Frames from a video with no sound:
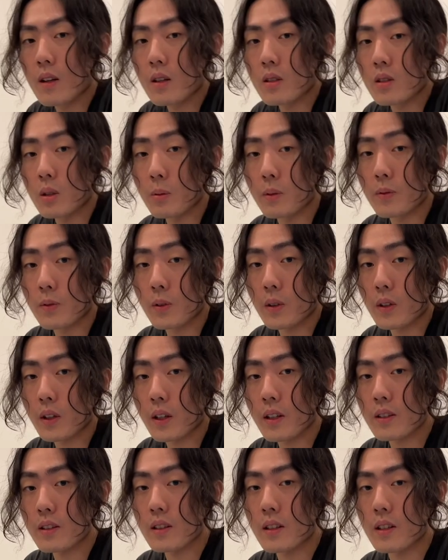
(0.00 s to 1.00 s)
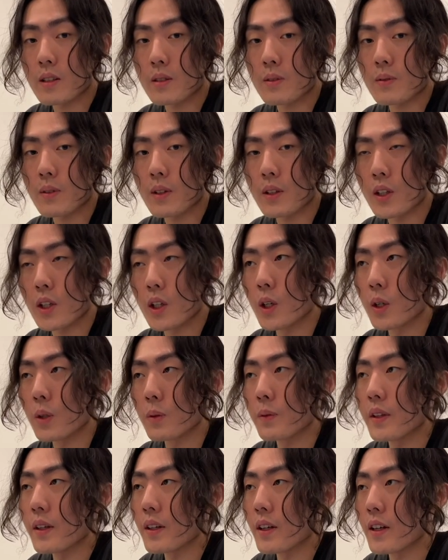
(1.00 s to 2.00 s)
So before we end today's video,
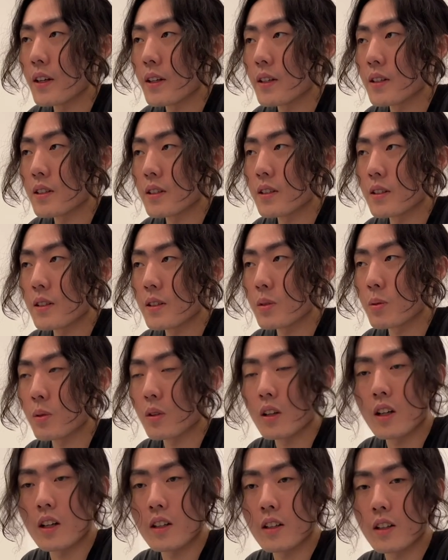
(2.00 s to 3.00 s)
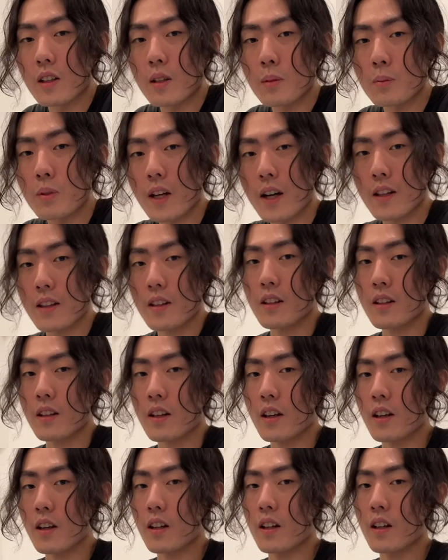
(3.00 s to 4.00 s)
there is this one brand
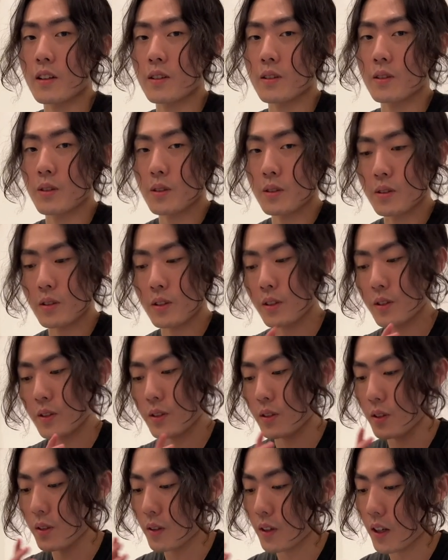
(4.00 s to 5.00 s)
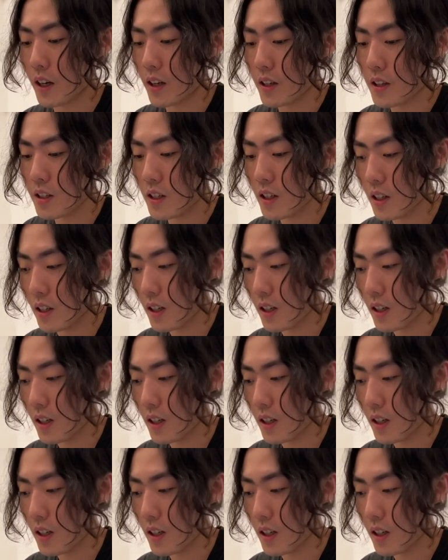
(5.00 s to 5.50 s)
that I'd like to introduce to you guys.